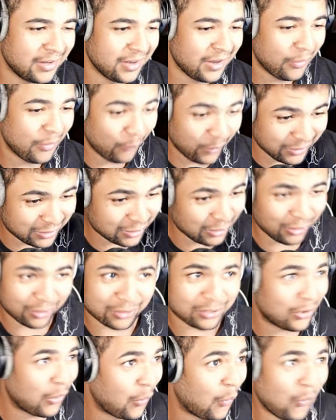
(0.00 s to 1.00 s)
which
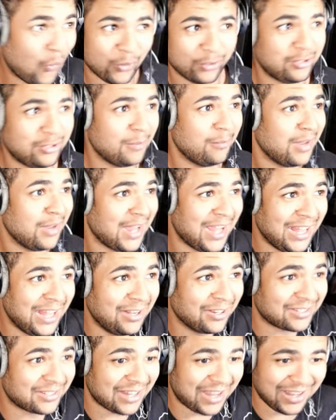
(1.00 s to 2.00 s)
looks awesome. He
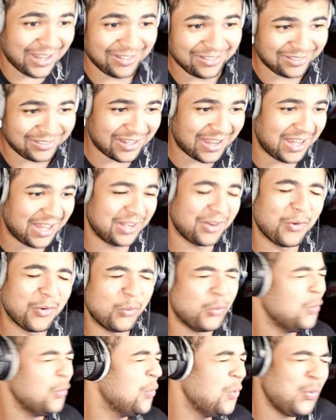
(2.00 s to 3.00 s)
looks insane.
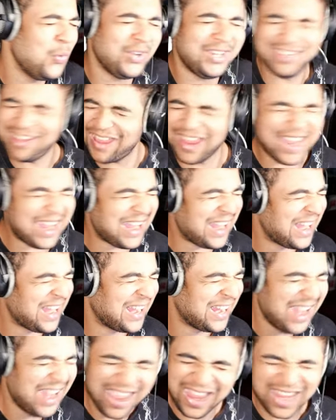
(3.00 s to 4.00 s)
Oh
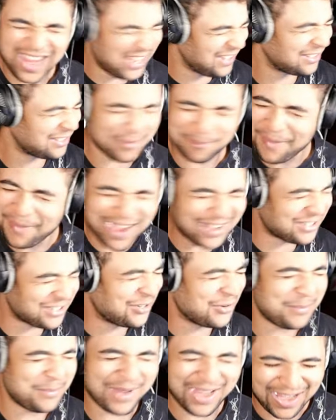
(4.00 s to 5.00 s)
yeah, it's the
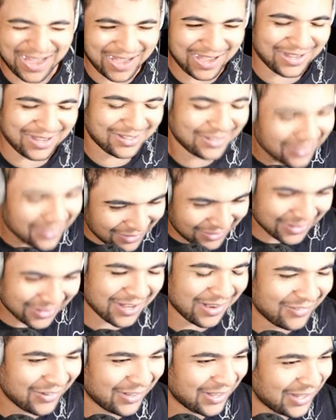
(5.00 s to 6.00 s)
Macho Man.
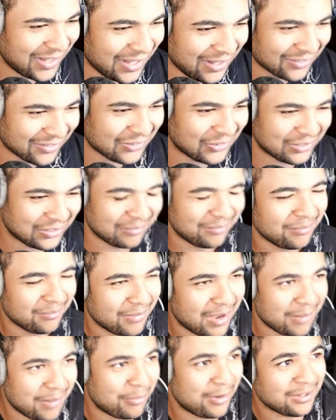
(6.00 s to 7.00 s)
Come on, he looks awesome.
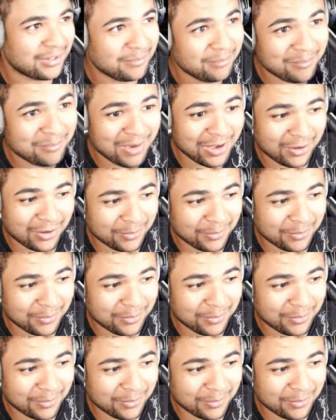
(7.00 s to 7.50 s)
My impression might not